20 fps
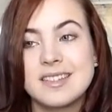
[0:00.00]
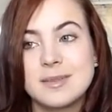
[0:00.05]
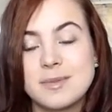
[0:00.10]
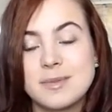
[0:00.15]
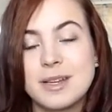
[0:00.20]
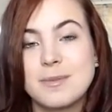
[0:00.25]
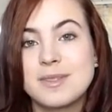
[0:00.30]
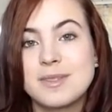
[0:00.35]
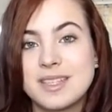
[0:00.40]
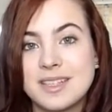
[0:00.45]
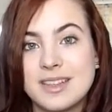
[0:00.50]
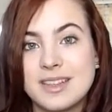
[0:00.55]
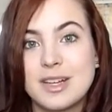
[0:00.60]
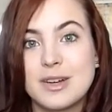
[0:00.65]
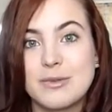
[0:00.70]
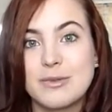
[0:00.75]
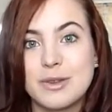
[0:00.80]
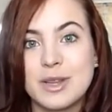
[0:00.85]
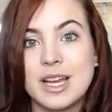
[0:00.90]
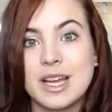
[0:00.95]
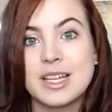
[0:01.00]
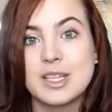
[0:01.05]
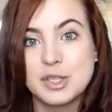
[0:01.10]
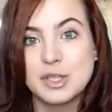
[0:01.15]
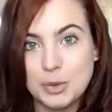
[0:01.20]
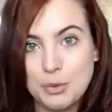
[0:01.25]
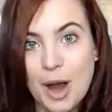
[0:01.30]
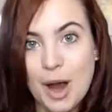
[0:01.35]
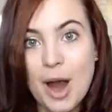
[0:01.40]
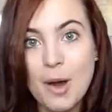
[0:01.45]
sometimes sit there for like
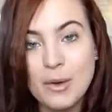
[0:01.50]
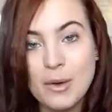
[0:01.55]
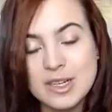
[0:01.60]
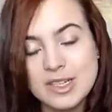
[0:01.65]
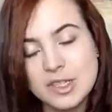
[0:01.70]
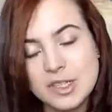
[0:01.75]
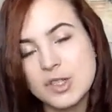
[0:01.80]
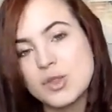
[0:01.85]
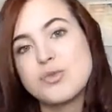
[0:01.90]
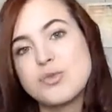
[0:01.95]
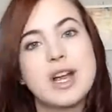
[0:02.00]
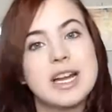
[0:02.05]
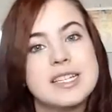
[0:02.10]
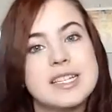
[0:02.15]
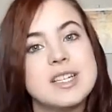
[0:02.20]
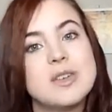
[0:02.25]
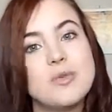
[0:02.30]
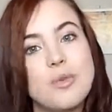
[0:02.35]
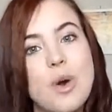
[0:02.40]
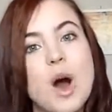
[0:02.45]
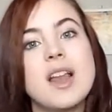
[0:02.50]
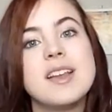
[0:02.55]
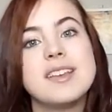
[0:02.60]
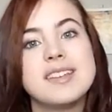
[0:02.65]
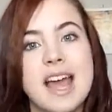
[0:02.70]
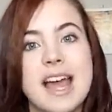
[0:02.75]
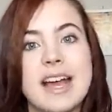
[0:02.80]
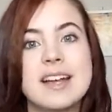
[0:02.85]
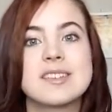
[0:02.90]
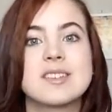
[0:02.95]
2 hours just writing one
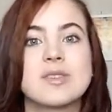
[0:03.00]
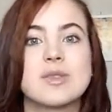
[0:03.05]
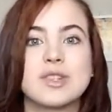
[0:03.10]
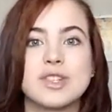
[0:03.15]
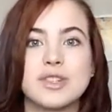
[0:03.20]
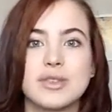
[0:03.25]
text or